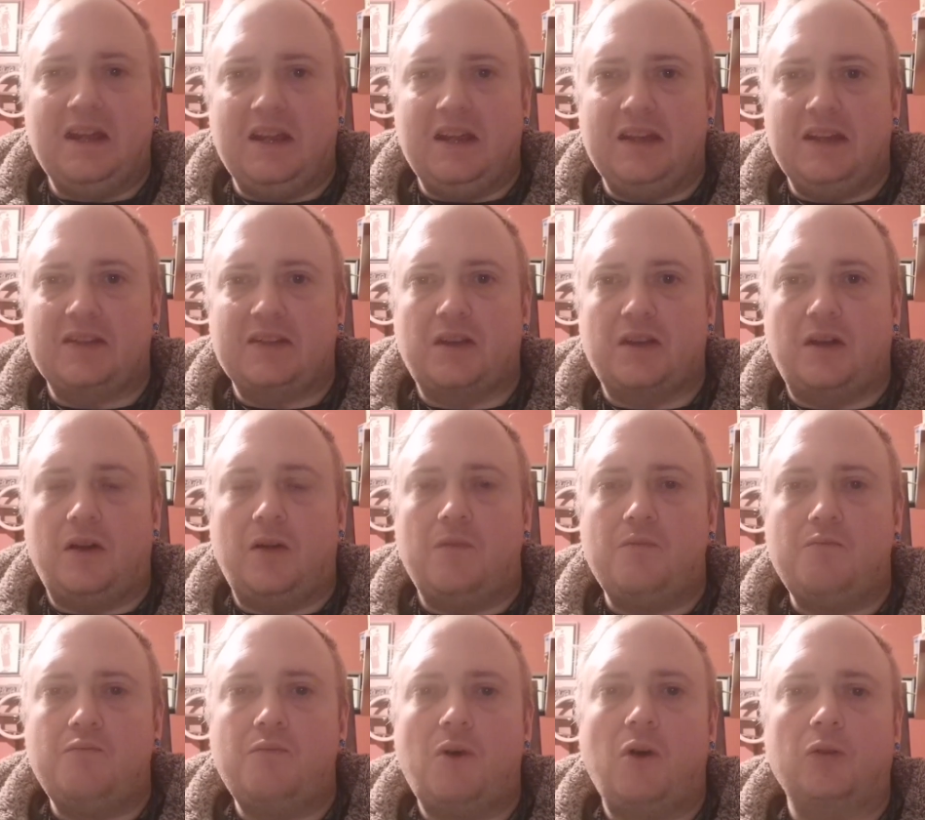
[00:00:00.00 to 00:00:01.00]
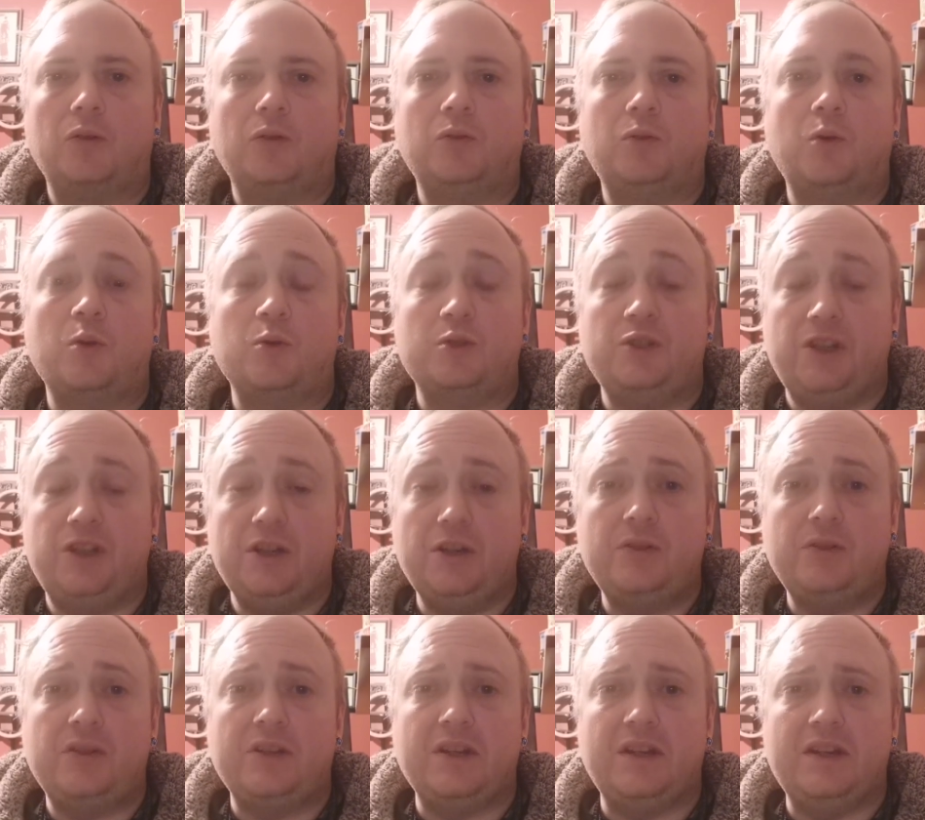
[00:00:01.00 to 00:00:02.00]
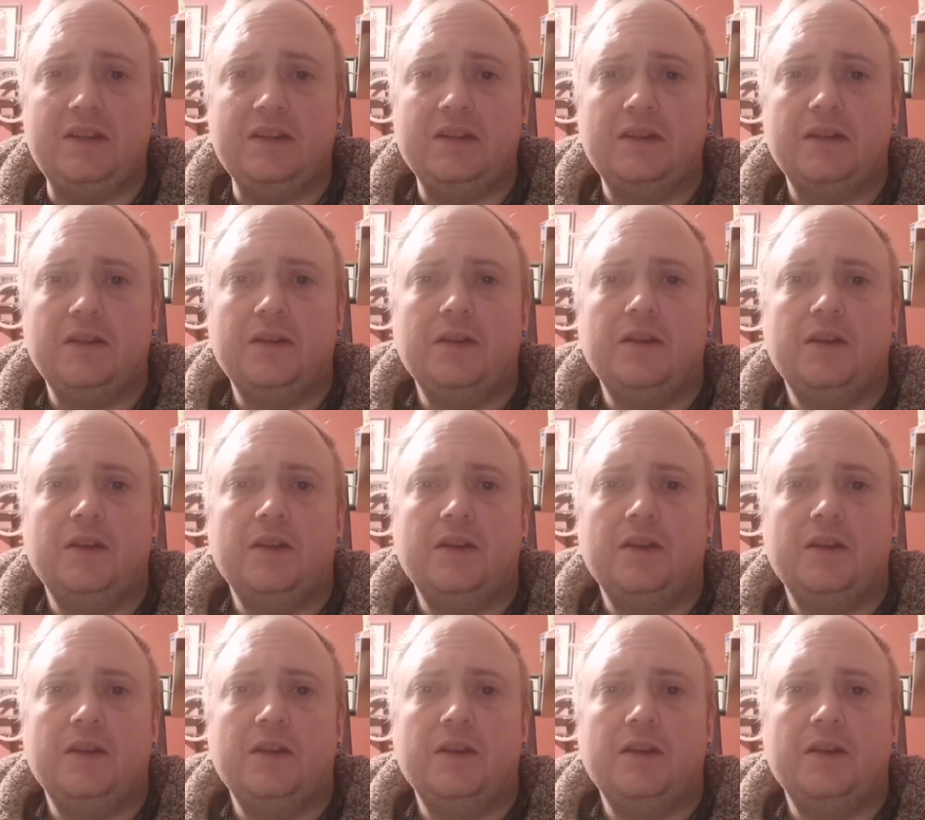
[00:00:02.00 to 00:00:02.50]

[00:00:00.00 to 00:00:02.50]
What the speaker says: it is our moral duty